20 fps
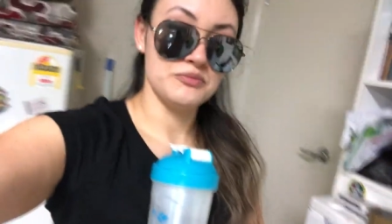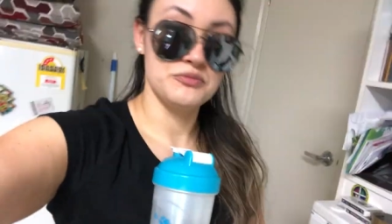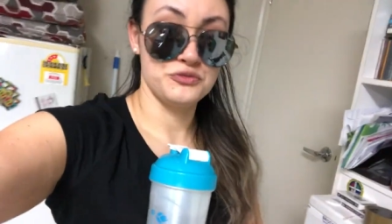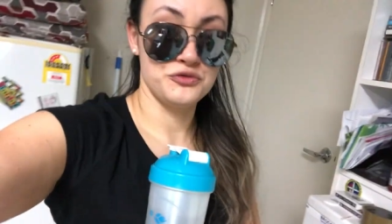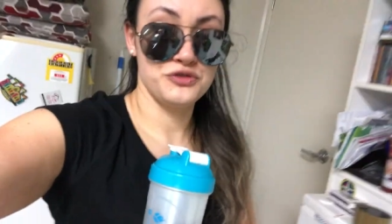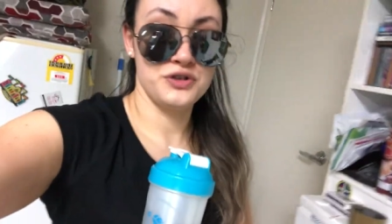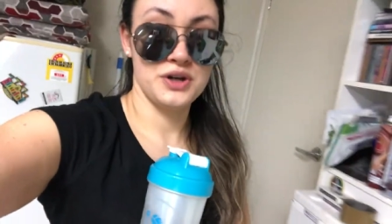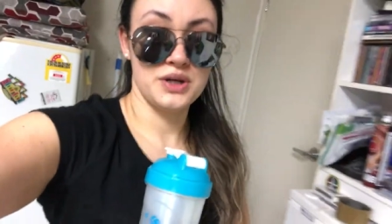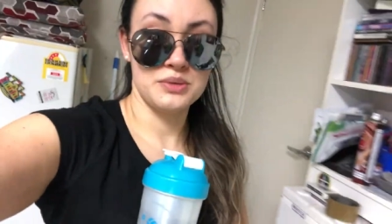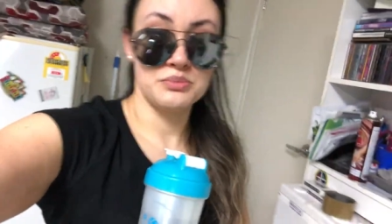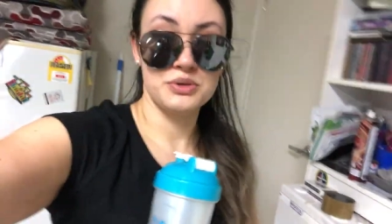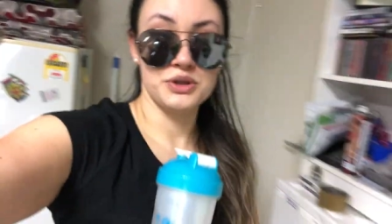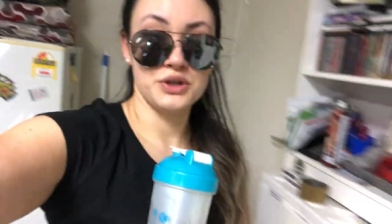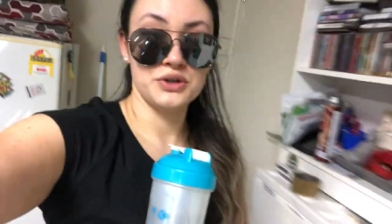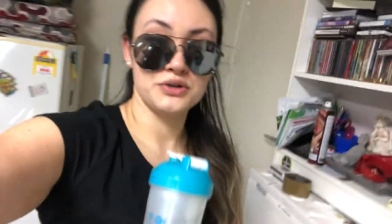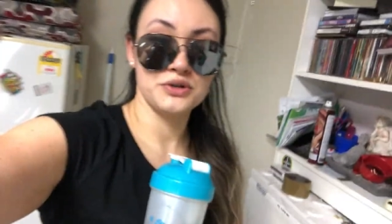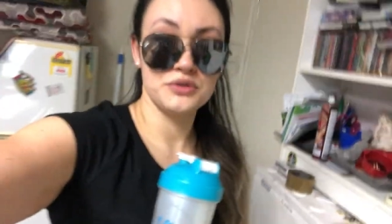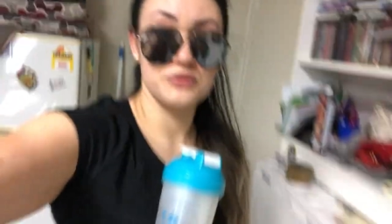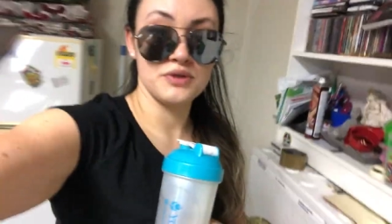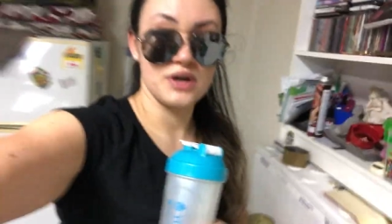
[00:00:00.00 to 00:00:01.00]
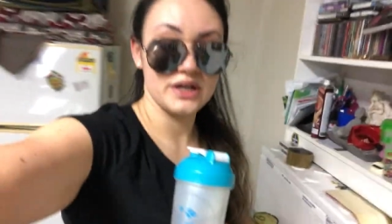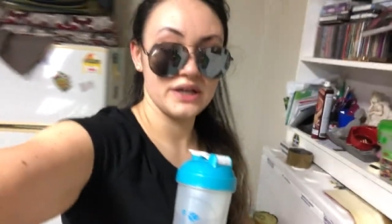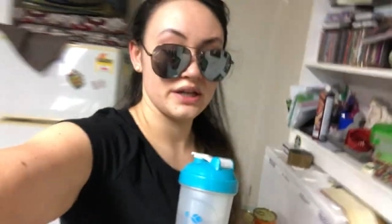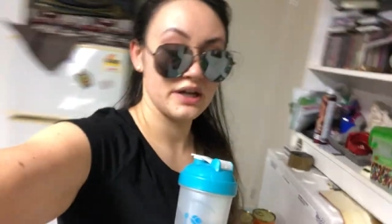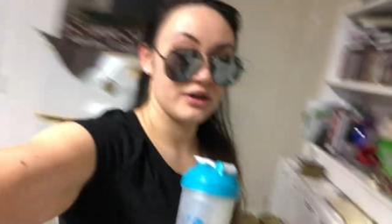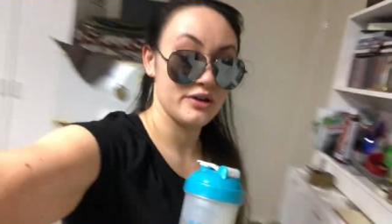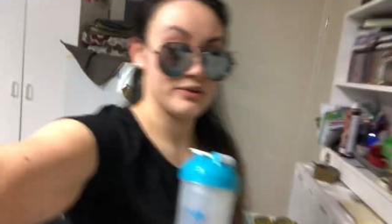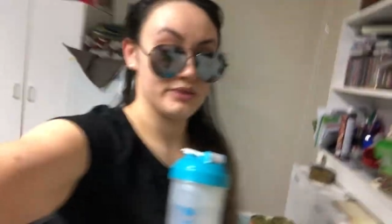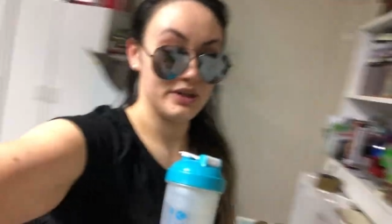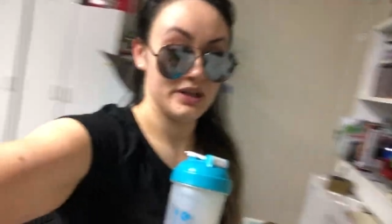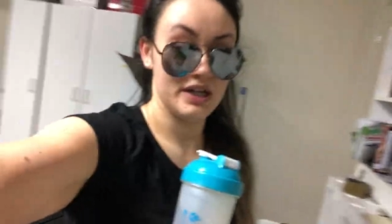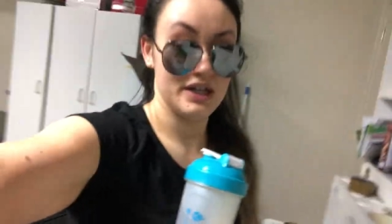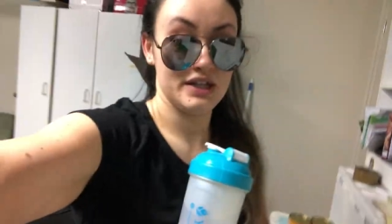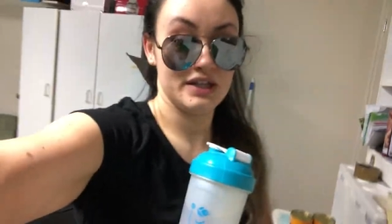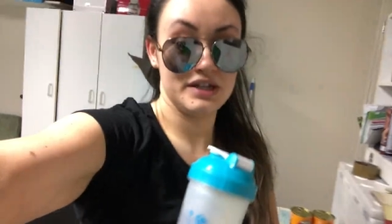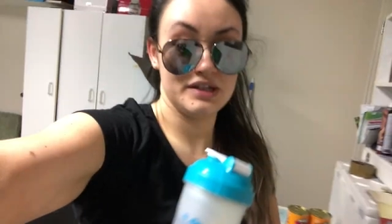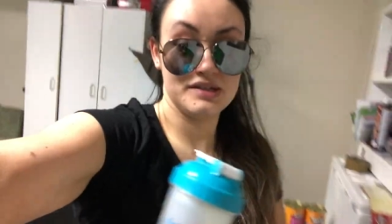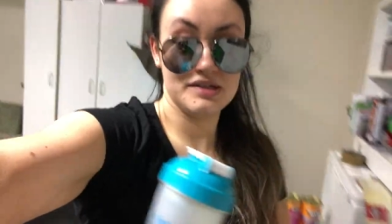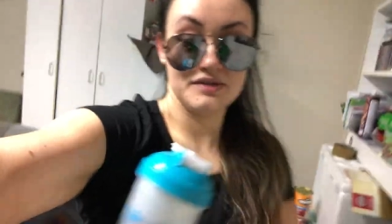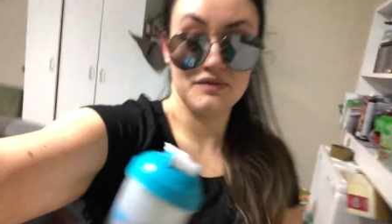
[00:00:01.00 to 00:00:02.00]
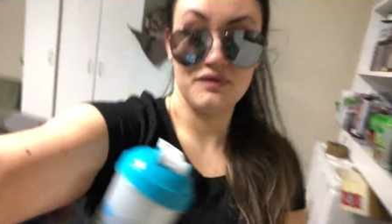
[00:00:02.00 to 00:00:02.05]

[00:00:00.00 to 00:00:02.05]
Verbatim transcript: I'm very bloated right now and I need